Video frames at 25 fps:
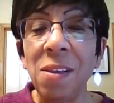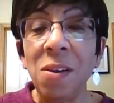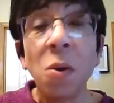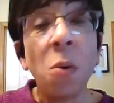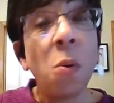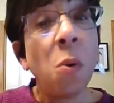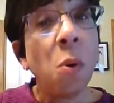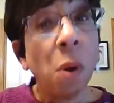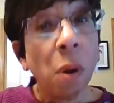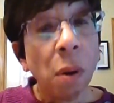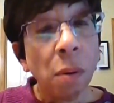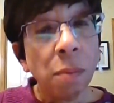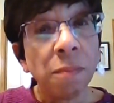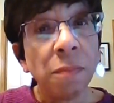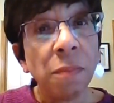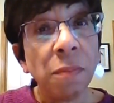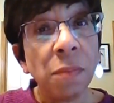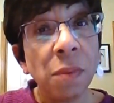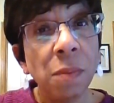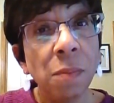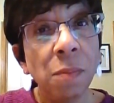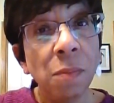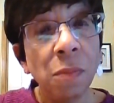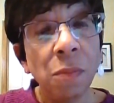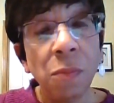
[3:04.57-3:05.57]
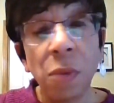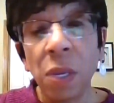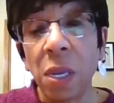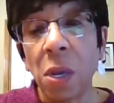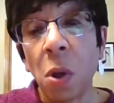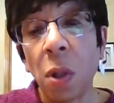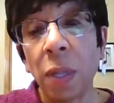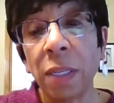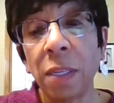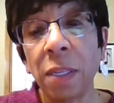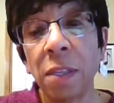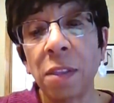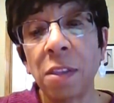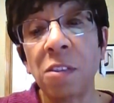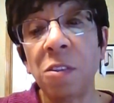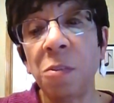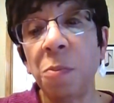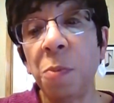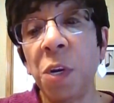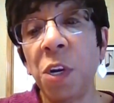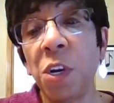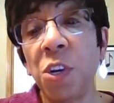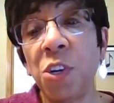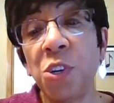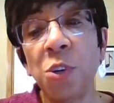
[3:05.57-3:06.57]
or we call it the
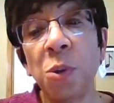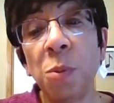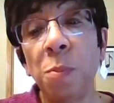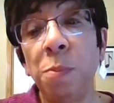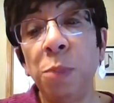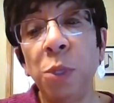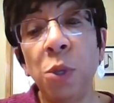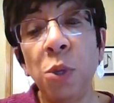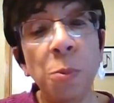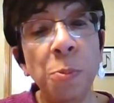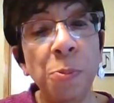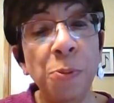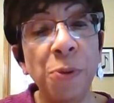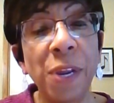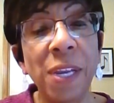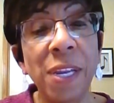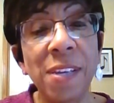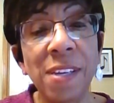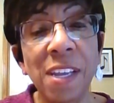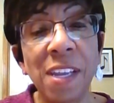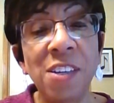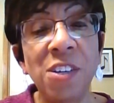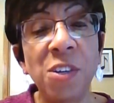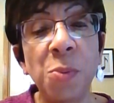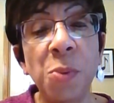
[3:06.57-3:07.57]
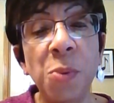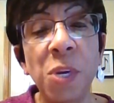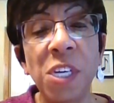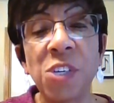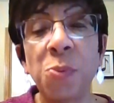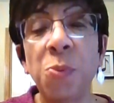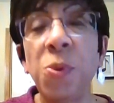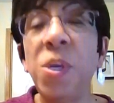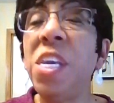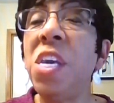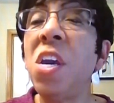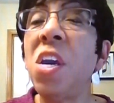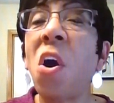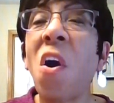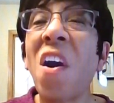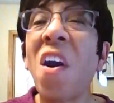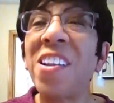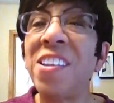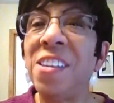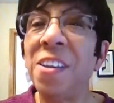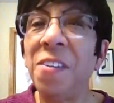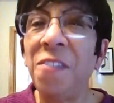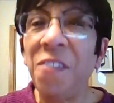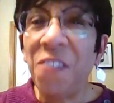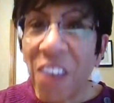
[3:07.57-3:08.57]
spiritual blueprint into which we are
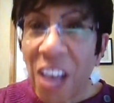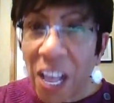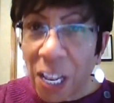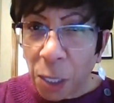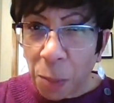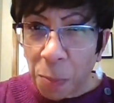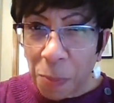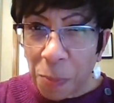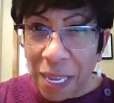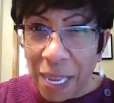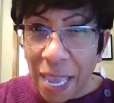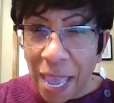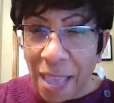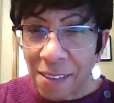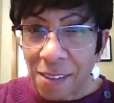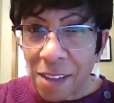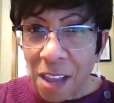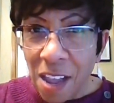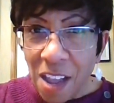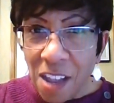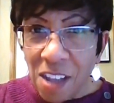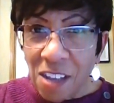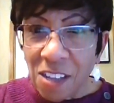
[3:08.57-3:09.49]
developing as